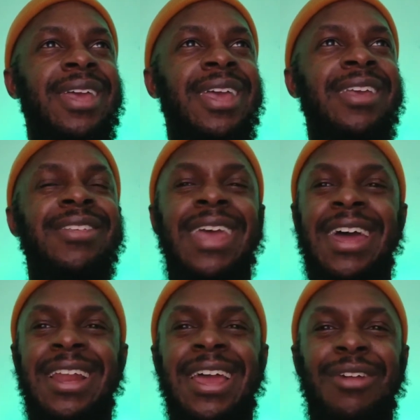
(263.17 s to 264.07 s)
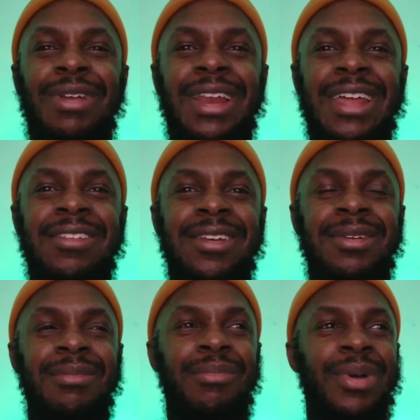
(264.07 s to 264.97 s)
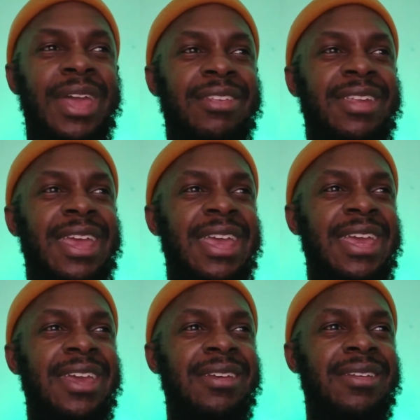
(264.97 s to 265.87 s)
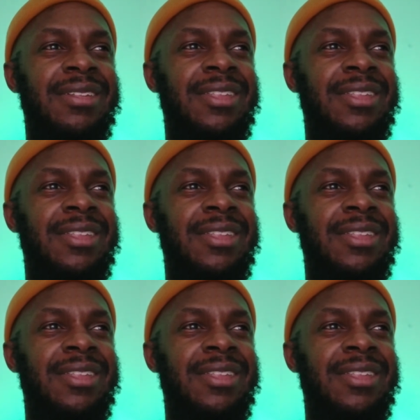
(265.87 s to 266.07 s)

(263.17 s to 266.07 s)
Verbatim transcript: he's kind of like Green Lantern, but he has to eat